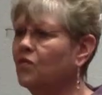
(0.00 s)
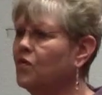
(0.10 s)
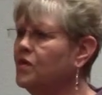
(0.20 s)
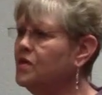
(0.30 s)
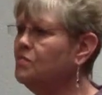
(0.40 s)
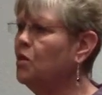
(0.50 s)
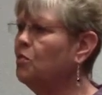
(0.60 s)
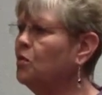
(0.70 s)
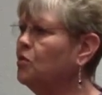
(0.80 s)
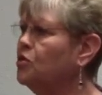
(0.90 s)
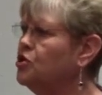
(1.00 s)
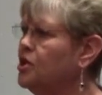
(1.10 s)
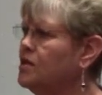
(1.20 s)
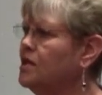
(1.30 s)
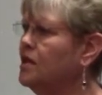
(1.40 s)
For this moment, we're
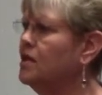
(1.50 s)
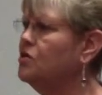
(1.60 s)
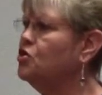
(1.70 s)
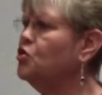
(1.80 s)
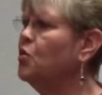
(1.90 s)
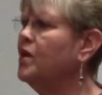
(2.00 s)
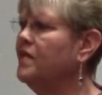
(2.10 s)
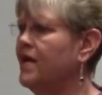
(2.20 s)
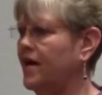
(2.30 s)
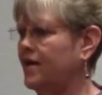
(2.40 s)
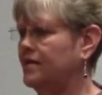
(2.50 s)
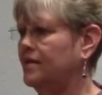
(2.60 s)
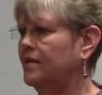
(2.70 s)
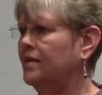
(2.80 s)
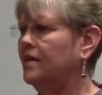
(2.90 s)
just going to enjoy that
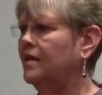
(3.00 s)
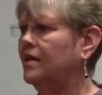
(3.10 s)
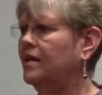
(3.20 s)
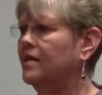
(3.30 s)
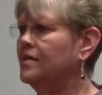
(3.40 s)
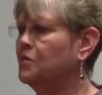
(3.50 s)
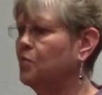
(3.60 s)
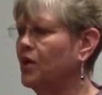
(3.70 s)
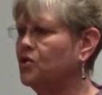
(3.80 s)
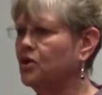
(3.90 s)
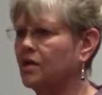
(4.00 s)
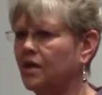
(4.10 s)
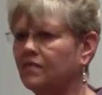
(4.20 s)
expression